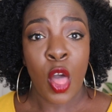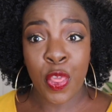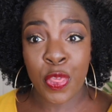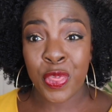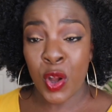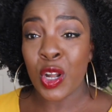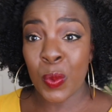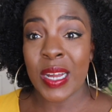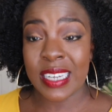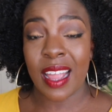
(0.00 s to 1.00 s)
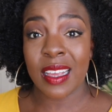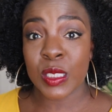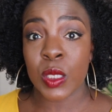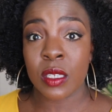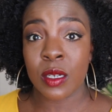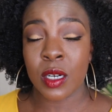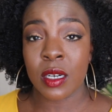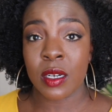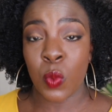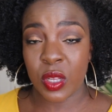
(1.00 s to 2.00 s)
31 days
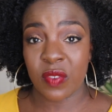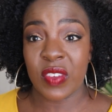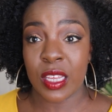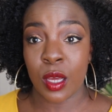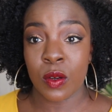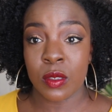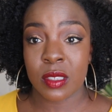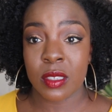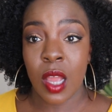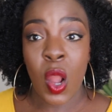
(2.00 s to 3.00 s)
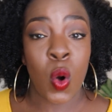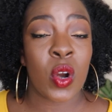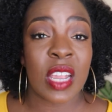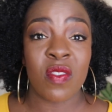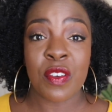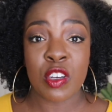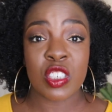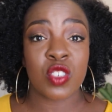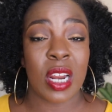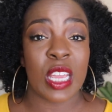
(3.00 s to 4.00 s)
worth of videos, or even if you're
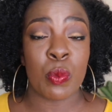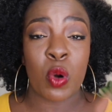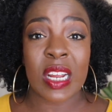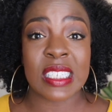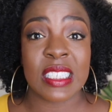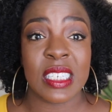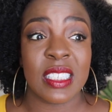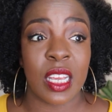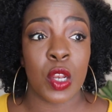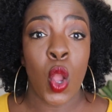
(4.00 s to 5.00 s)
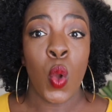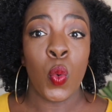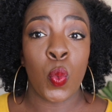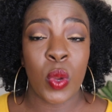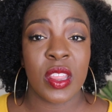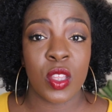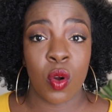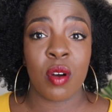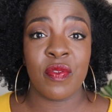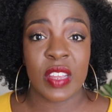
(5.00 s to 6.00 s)
just trying to get more consistent with
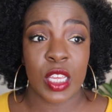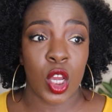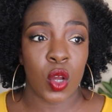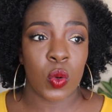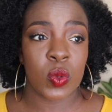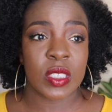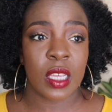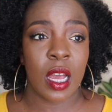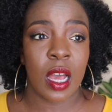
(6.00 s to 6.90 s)
your videos,